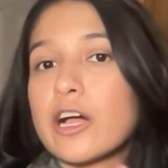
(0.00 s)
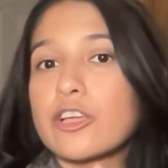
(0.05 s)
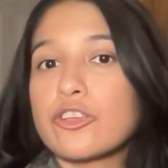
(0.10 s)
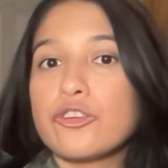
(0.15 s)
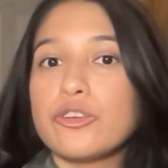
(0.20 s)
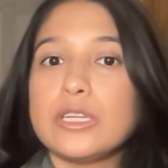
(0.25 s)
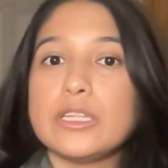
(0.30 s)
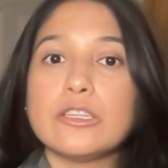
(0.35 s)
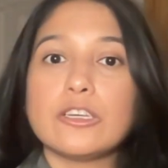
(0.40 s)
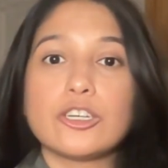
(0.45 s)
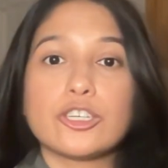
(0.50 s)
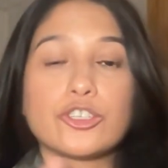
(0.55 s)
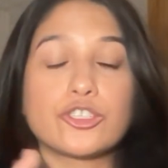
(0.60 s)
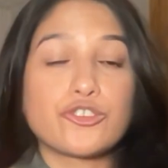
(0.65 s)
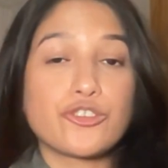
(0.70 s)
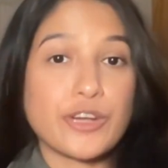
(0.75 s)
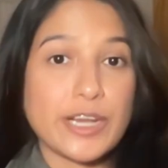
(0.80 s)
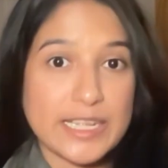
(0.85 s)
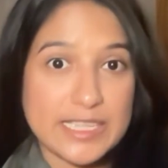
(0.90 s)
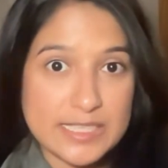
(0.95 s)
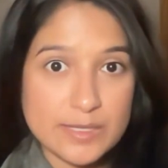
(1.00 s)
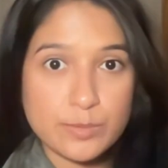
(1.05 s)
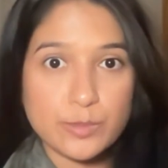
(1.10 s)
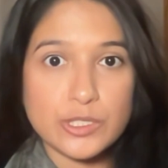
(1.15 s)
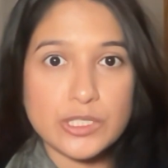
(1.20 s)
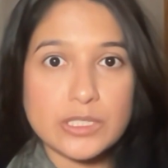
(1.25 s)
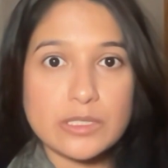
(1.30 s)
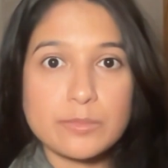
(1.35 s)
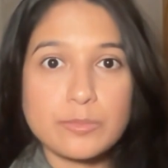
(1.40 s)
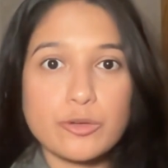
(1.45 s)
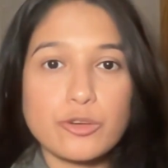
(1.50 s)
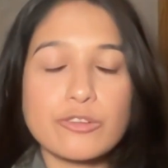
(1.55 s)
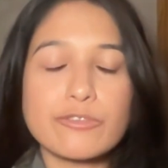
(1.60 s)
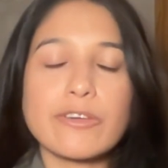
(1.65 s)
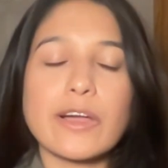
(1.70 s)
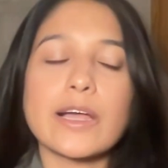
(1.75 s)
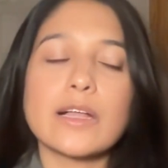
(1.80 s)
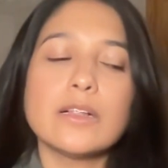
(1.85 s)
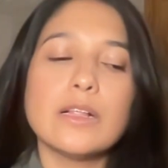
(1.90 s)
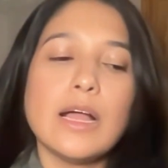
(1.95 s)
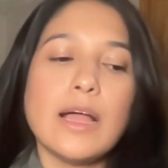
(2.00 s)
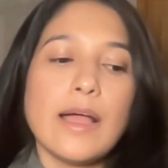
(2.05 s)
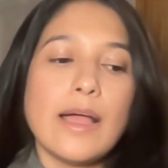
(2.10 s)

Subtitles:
you're neither transpersonal profile.